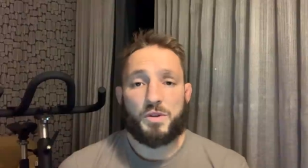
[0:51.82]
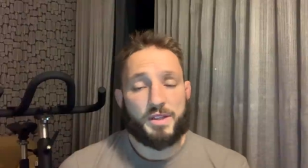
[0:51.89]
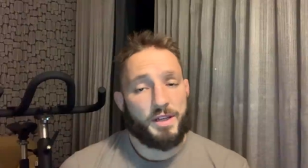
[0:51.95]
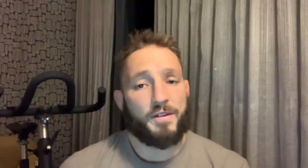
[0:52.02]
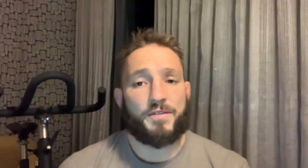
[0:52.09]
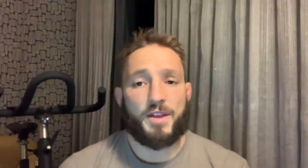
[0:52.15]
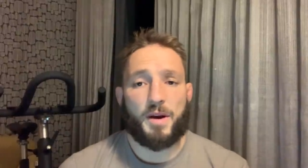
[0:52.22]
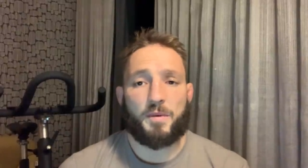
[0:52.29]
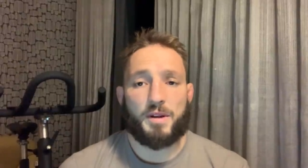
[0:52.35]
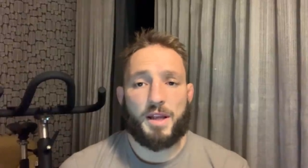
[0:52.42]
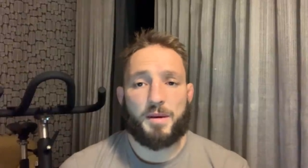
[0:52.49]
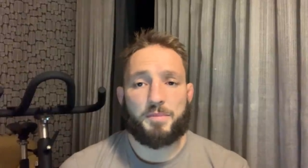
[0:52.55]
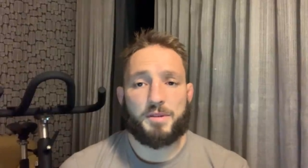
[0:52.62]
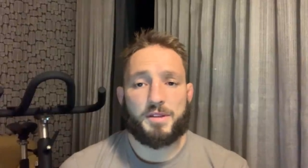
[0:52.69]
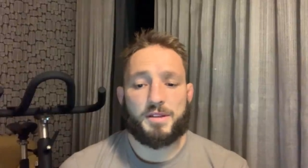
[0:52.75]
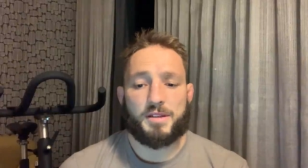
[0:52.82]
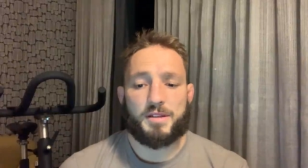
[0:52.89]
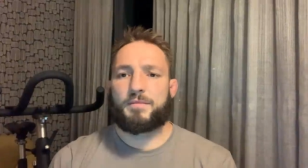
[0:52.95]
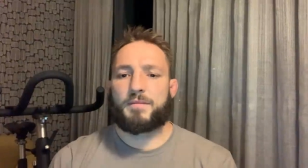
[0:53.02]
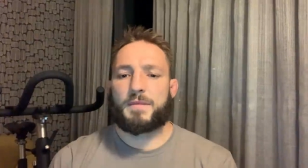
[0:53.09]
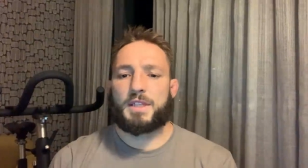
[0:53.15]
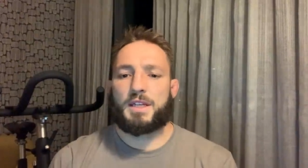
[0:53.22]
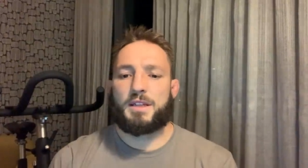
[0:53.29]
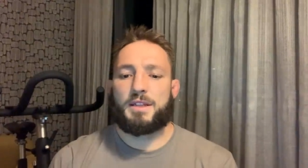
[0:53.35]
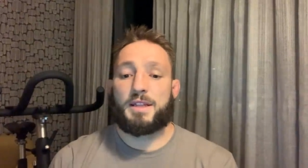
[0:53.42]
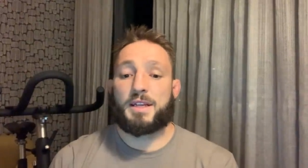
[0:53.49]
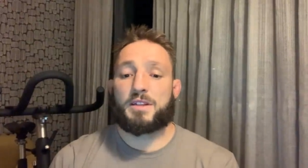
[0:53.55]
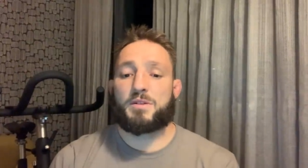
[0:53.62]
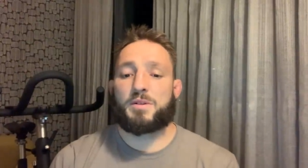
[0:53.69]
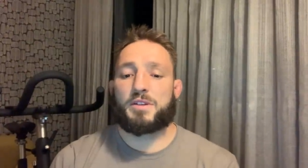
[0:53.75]
see if that one happens.
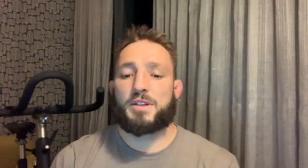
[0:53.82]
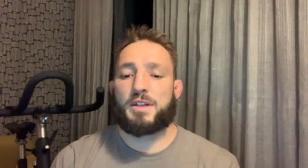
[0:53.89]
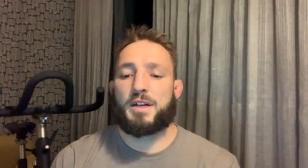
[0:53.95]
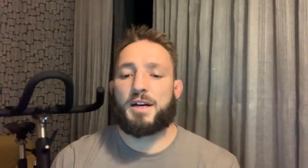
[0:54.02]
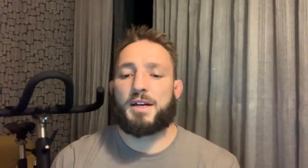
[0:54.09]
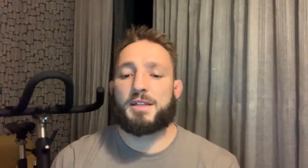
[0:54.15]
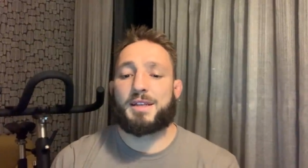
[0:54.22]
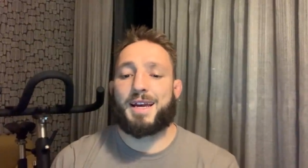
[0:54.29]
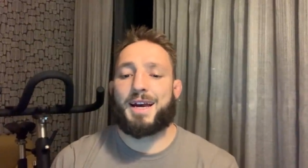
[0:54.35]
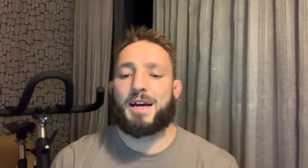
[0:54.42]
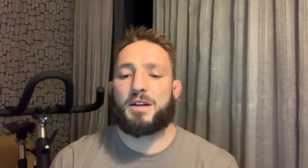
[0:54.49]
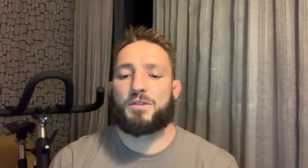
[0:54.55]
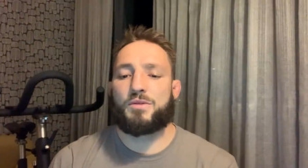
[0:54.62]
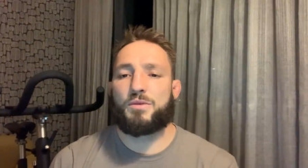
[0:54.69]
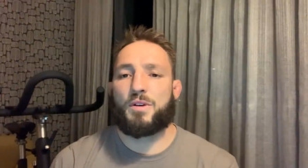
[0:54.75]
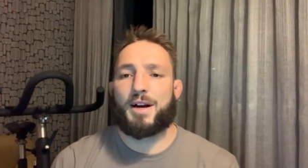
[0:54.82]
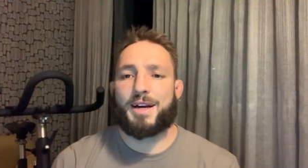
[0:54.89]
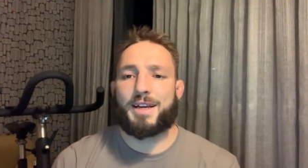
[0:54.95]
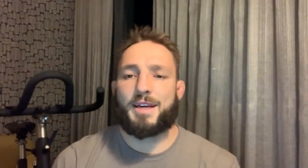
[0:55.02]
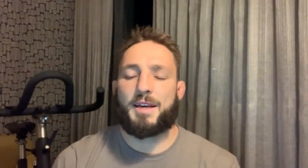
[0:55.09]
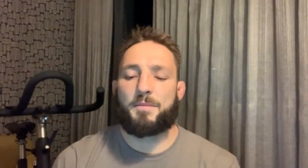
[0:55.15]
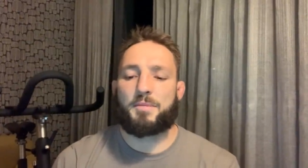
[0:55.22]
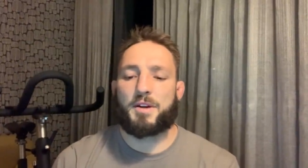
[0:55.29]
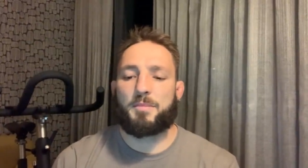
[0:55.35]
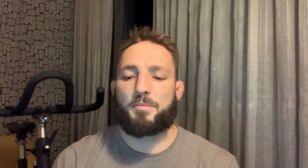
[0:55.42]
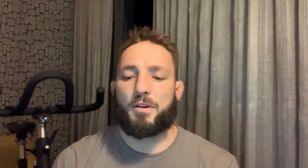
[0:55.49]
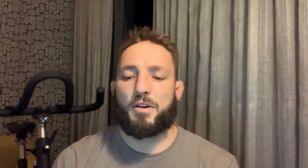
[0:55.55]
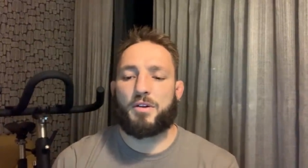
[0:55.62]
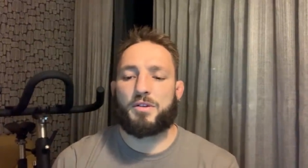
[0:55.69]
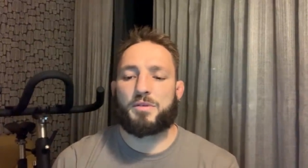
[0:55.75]
Next question, guys, how do I keep
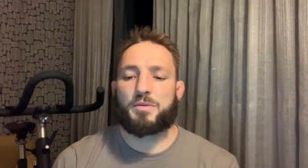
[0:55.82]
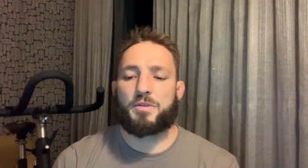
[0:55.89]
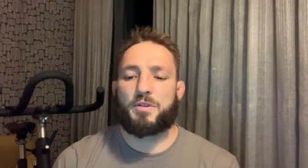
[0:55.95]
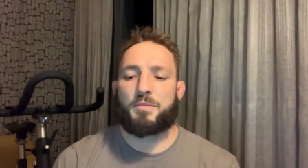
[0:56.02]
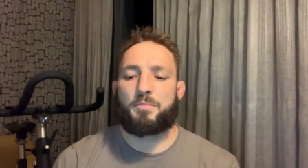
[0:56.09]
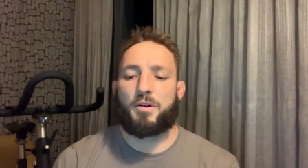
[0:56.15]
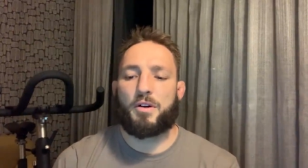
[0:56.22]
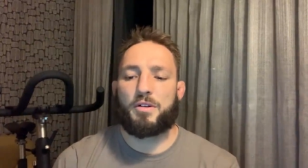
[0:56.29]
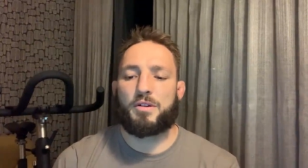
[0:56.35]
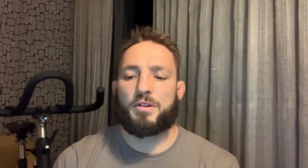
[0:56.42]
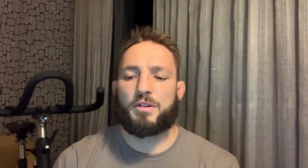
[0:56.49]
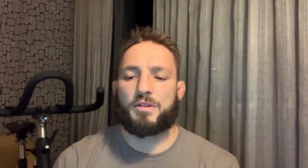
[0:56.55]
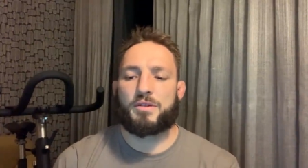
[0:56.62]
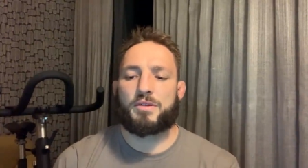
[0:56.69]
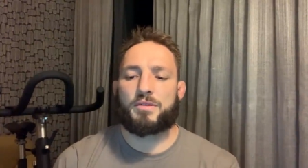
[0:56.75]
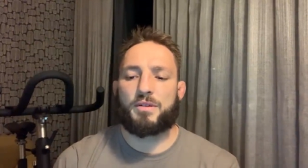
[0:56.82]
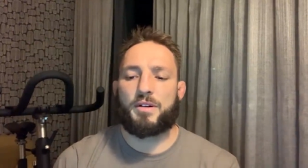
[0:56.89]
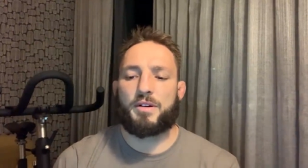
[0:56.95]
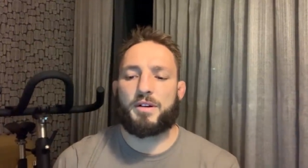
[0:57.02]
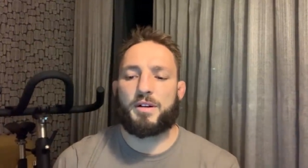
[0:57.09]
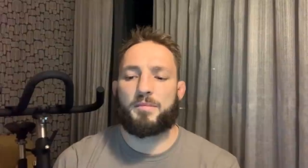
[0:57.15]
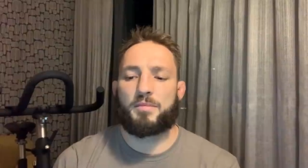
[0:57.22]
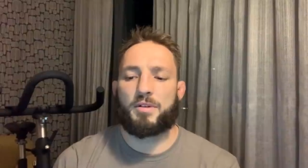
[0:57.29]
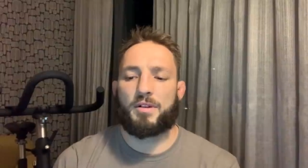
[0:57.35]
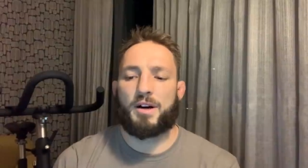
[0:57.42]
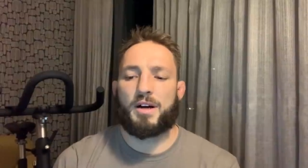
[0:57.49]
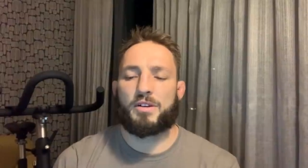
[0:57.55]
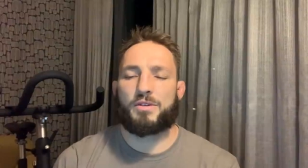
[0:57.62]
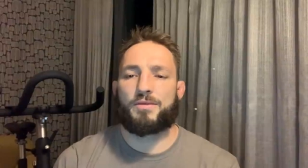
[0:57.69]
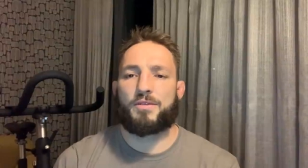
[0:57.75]
composed when your opponent is throwing a
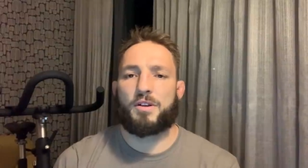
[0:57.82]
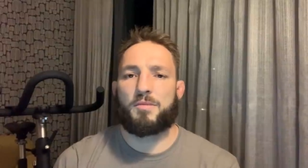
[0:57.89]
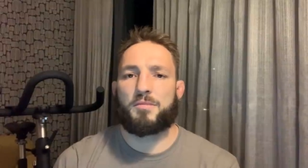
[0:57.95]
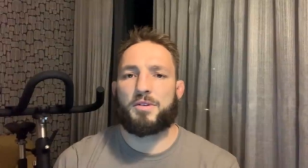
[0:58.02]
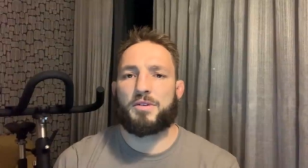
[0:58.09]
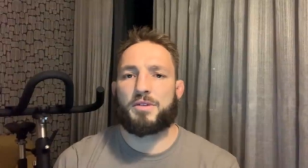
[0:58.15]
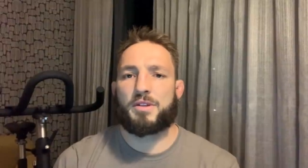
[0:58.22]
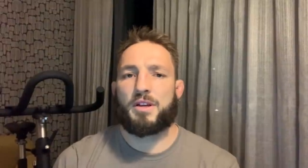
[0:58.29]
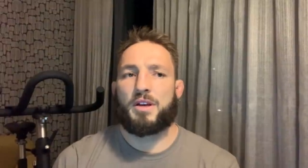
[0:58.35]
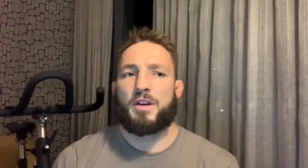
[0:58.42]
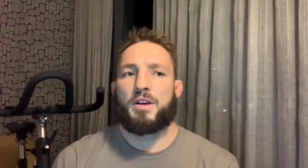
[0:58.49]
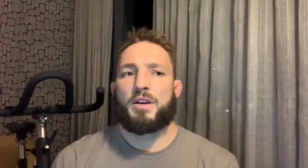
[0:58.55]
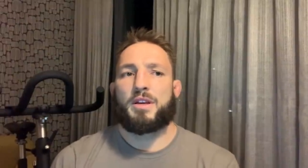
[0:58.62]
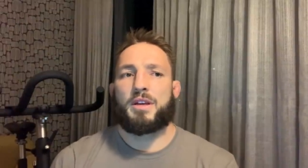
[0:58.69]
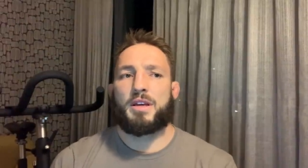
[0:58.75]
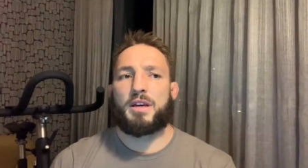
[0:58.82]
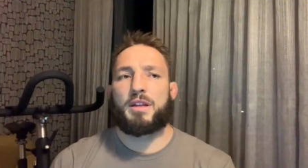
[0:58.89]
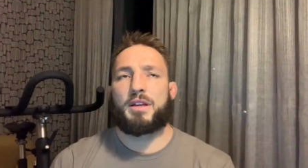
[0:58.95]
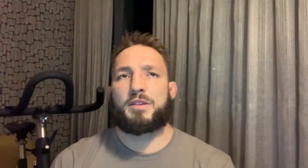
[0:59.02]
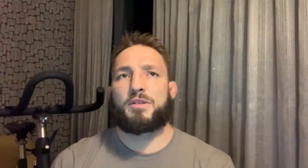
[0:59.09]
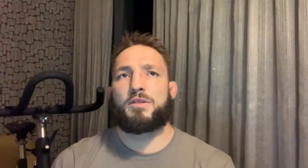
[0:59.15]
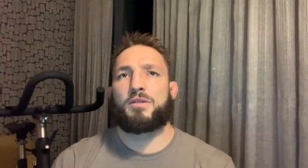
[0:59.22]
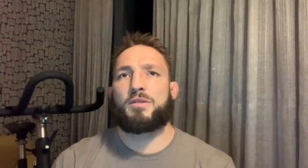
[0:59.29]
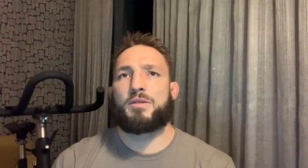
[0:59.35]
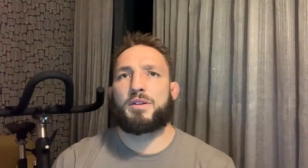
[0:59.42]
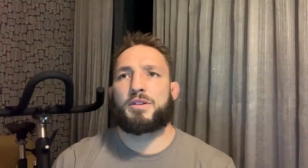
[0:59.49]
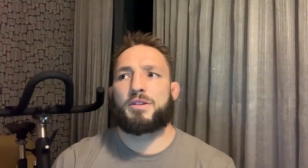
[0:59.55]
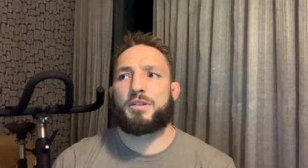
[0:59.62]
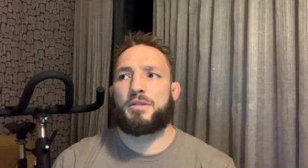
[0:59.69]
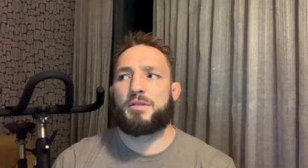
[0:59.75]
barrage of combos? Yeah, that's a good
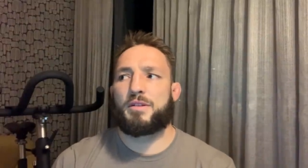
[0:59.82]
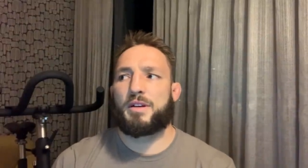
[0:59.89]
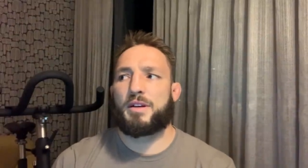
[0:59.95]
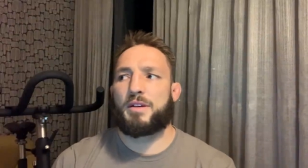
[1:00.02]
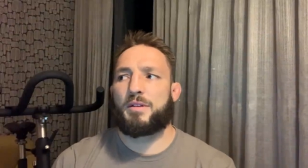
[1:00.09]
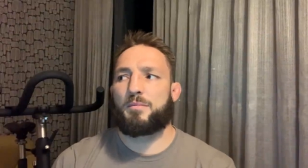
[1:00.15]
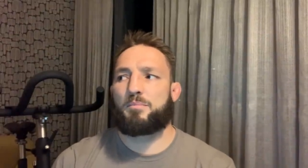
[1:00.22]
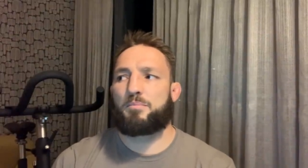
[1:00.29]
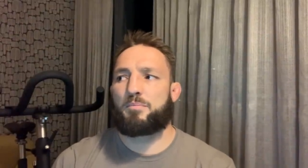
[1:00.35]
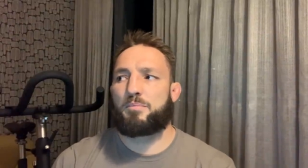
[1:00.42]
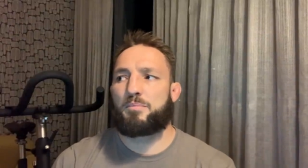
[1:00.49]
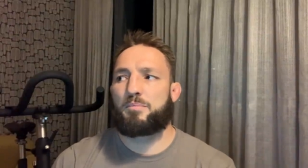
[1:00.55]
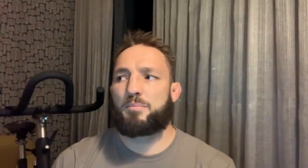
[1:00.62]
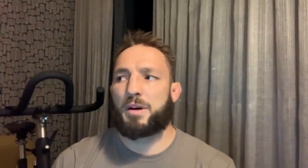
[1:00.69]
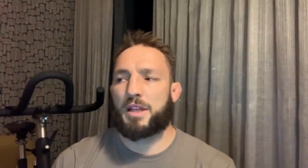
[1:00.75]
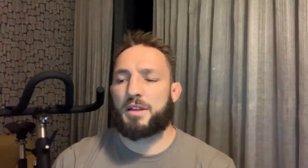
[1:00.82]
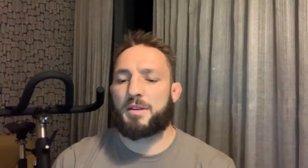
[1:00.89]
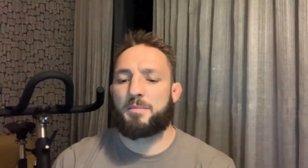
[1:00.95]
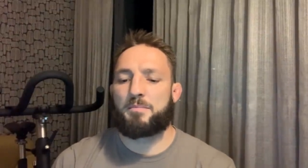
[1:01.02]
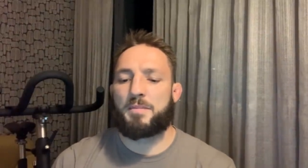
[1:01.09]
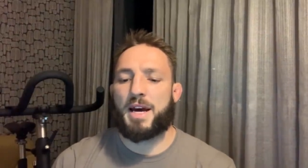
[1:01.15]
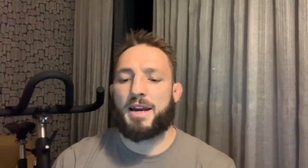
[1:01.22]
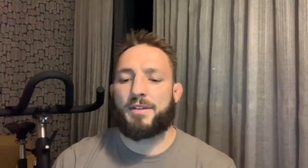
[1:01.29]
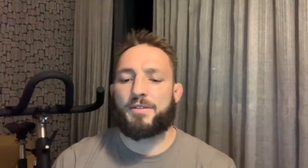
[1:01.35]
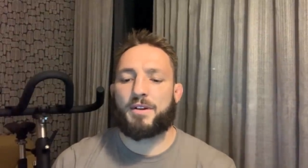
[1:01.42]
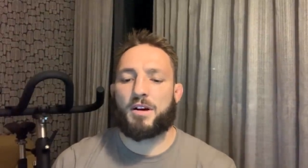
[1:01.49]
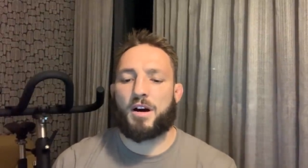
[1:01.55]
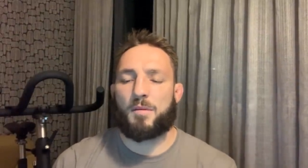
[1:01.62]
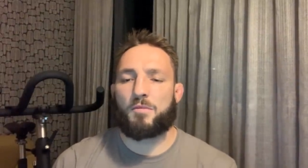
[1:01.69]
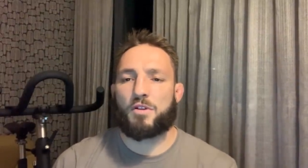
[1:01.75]
question. But the main
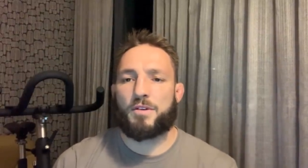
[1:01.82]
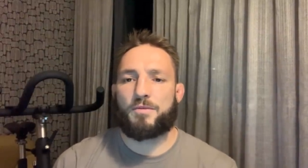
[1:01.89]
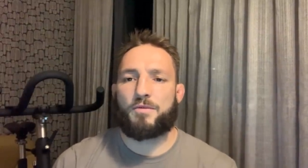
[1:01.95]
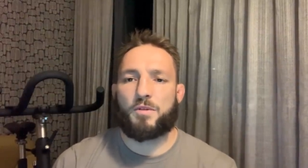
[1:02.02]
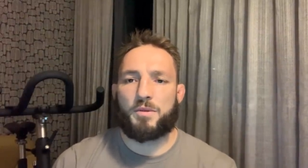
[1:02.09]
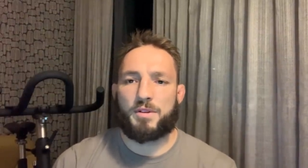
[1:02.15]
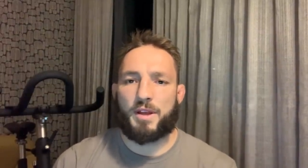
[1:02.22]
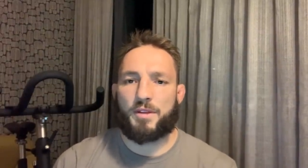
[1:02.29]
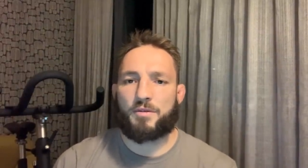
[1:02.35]
thing I'm looking for when they